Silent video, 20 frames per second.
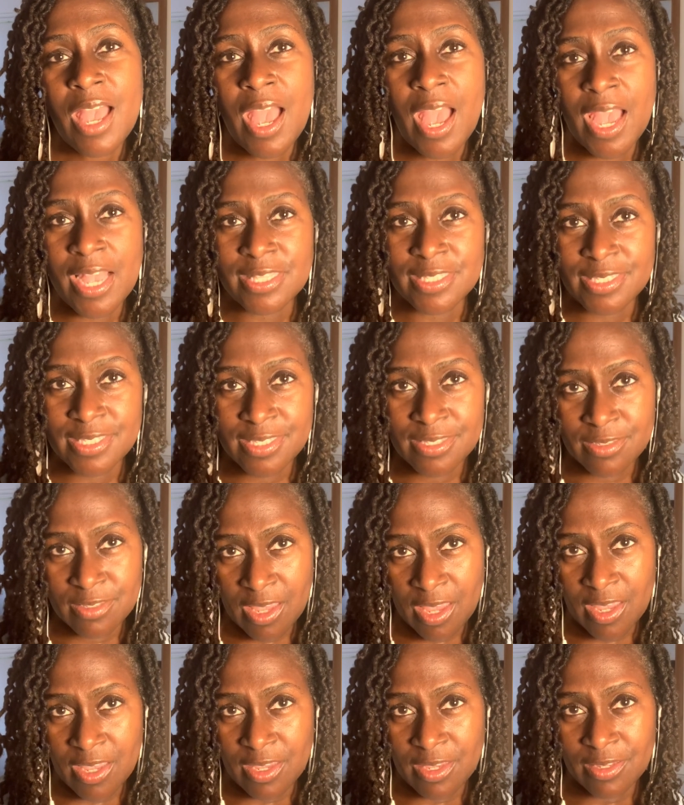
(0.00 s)
and
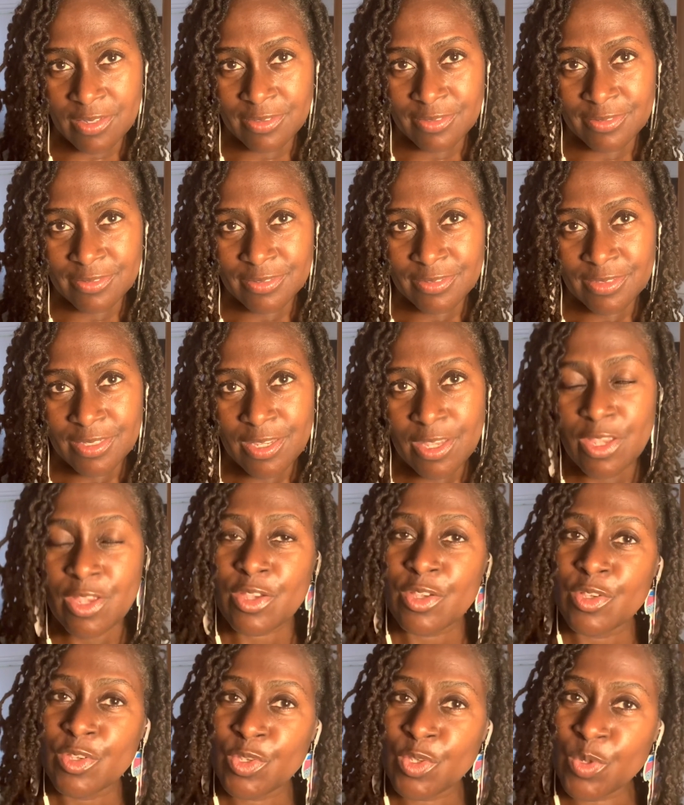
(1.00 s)
stay
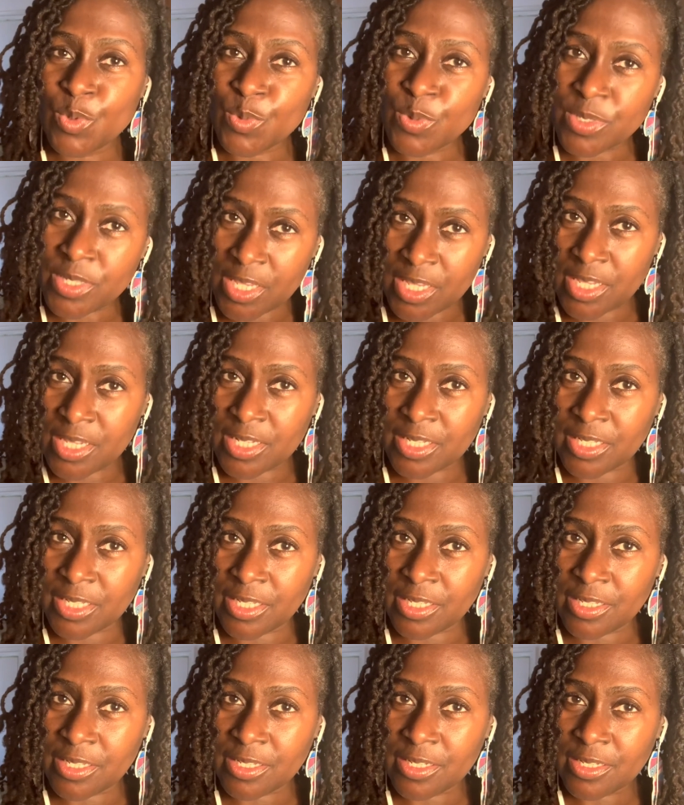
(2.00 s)
uniquely
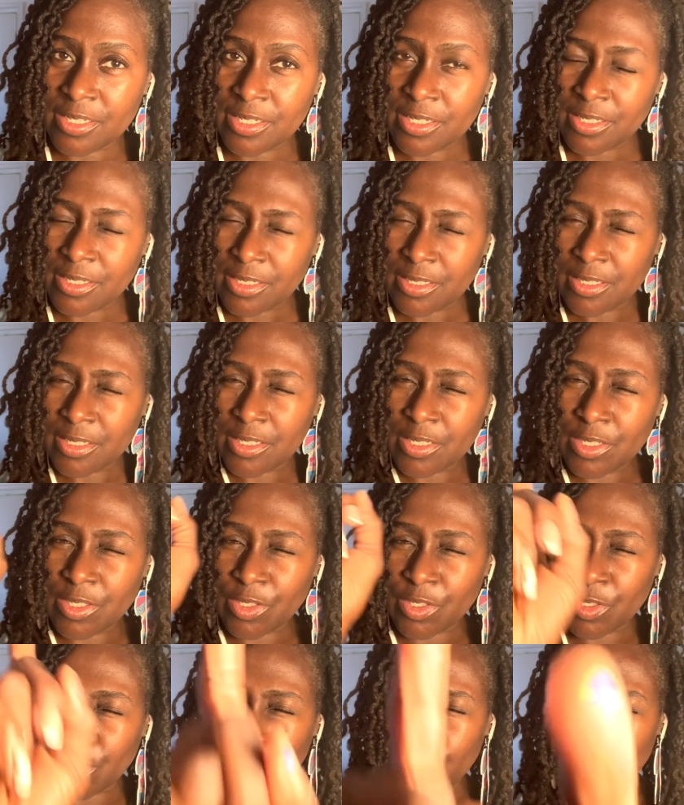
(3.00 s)

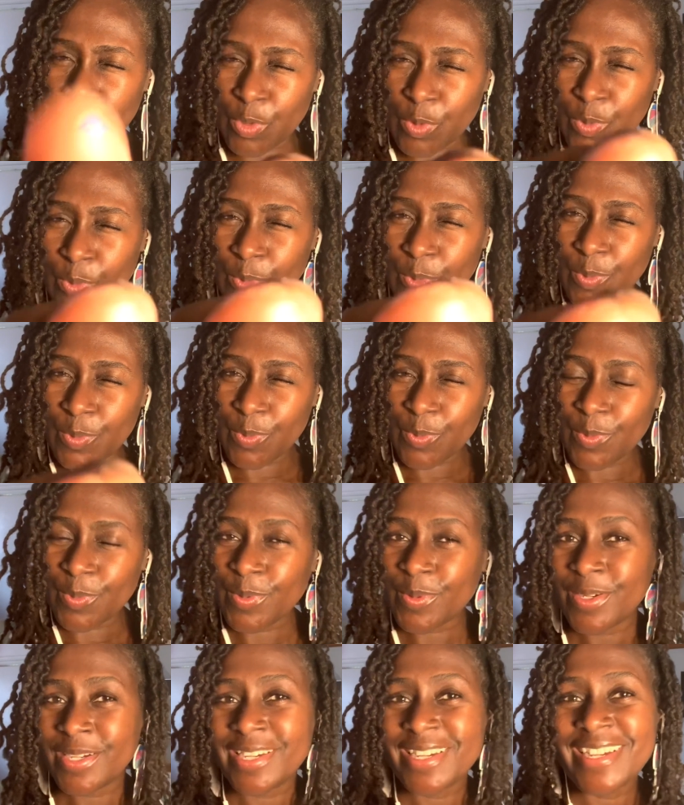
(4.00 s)
you.
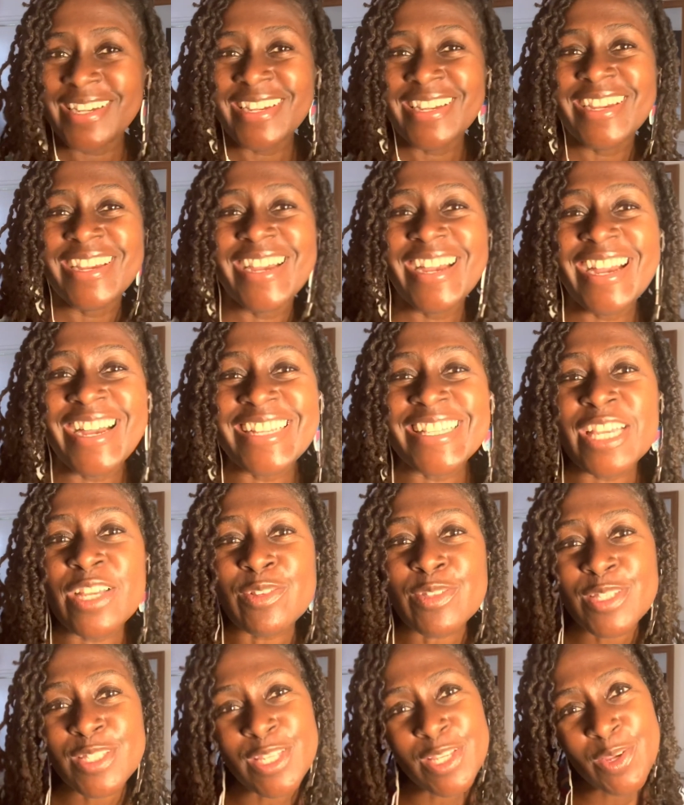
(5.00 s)
And I'll
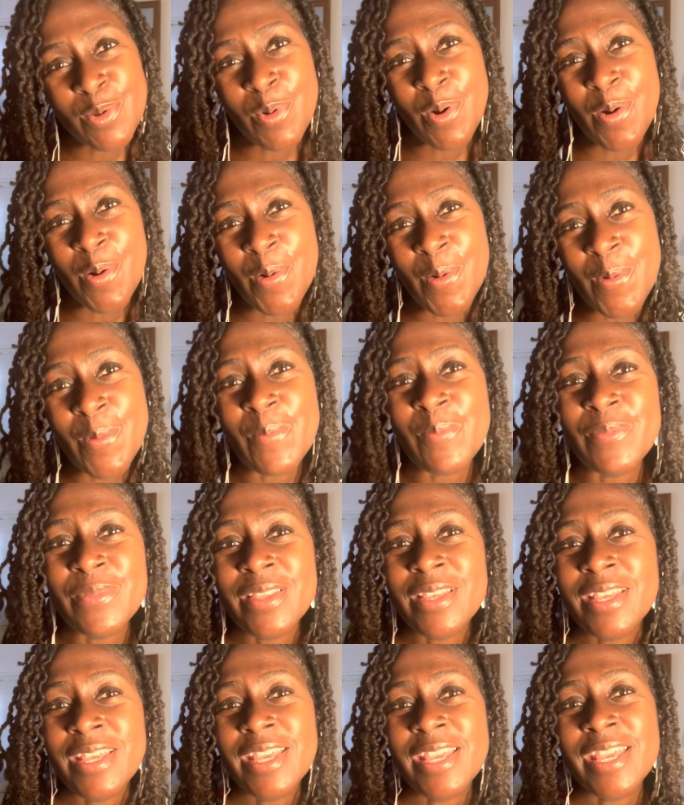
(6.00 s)
see you all
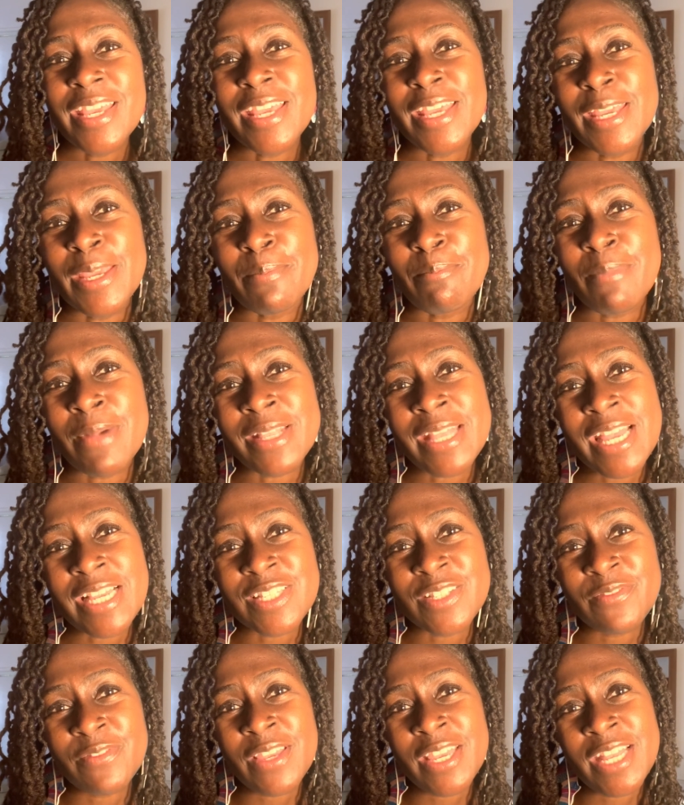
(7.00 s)
in my
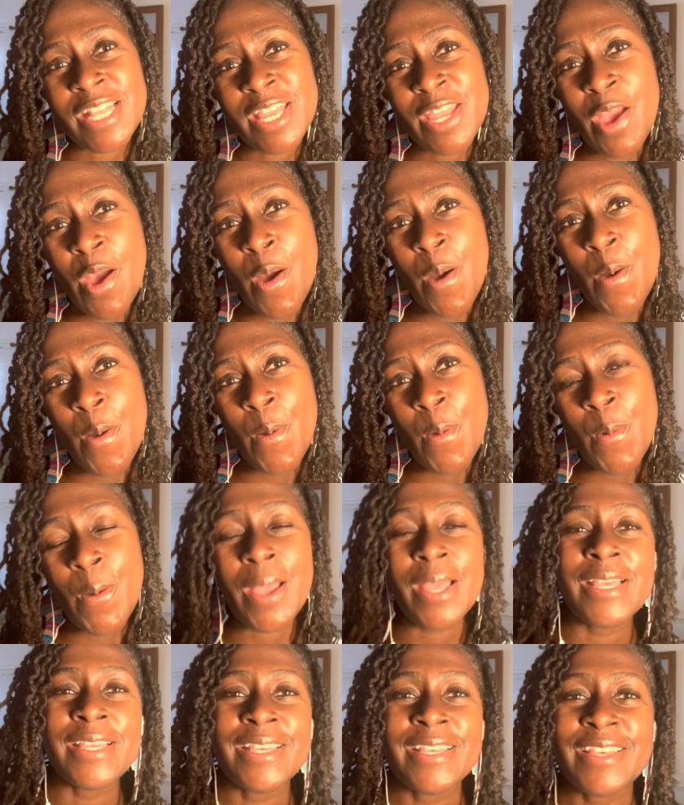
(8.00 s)
next video.
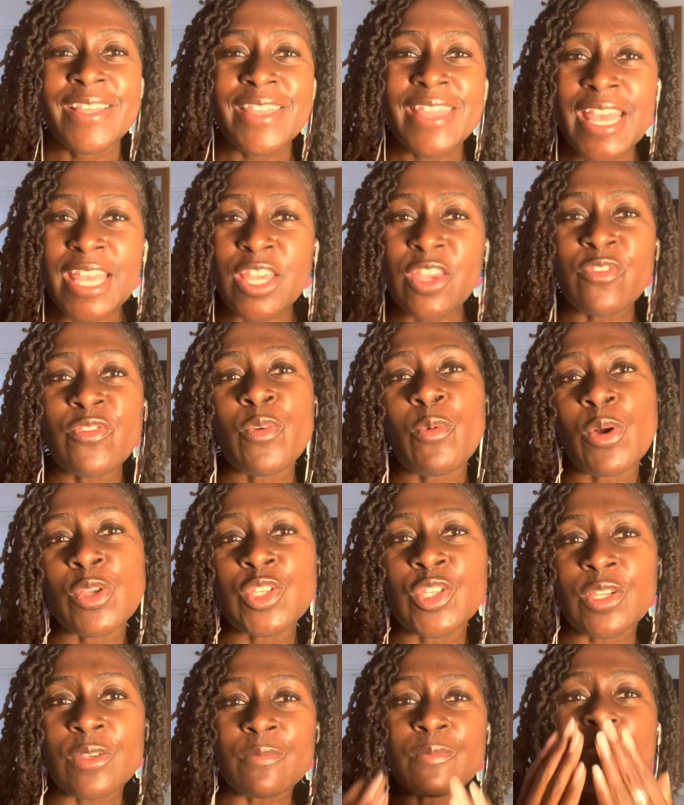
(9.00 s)
Thank you for
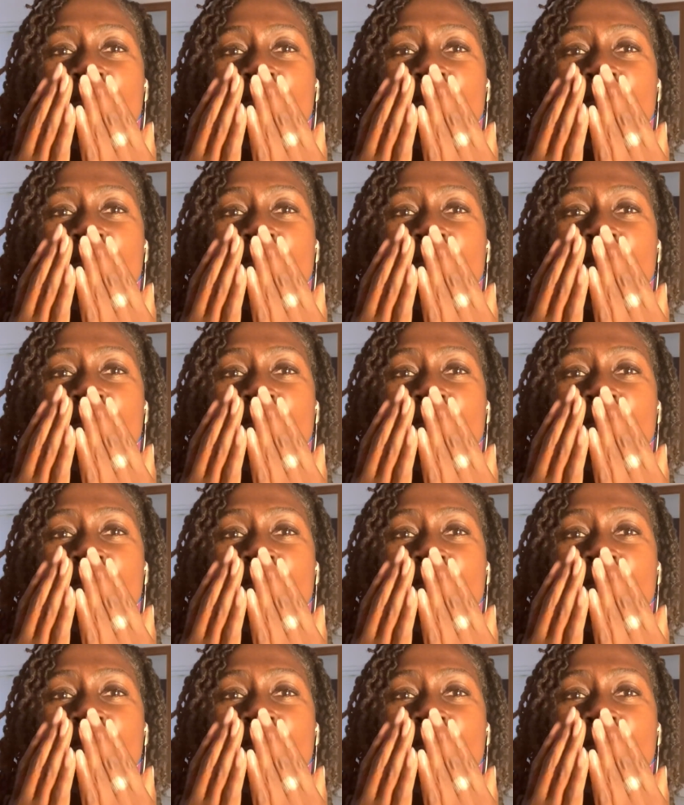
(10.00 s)
watching.